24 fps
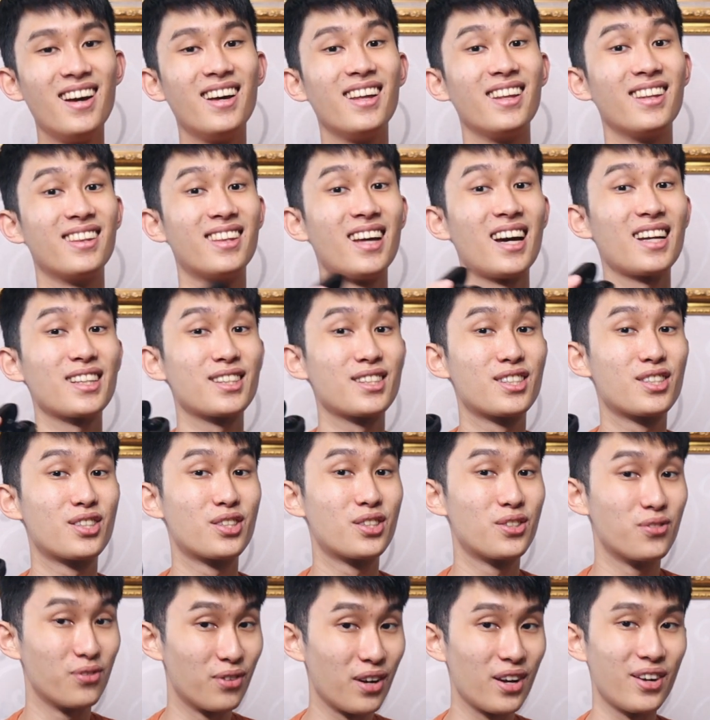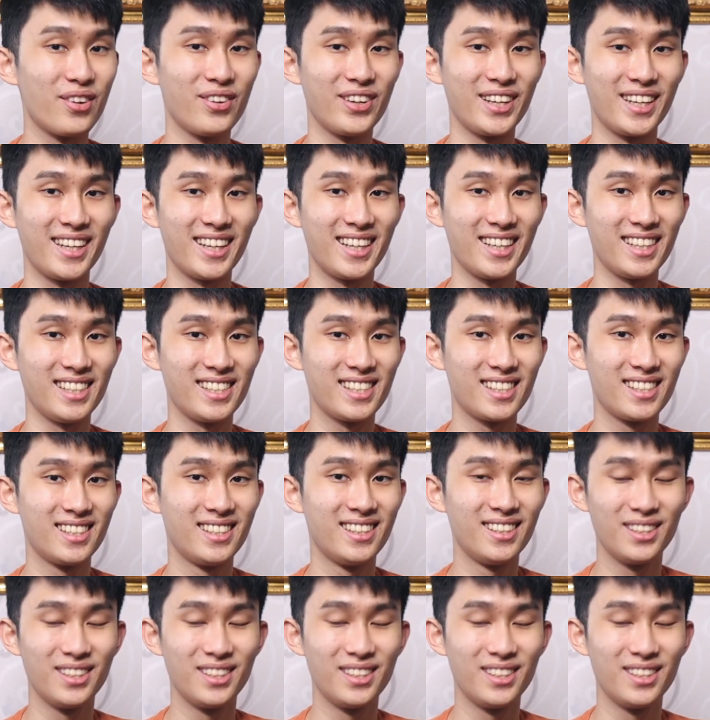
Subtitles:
That's very nice.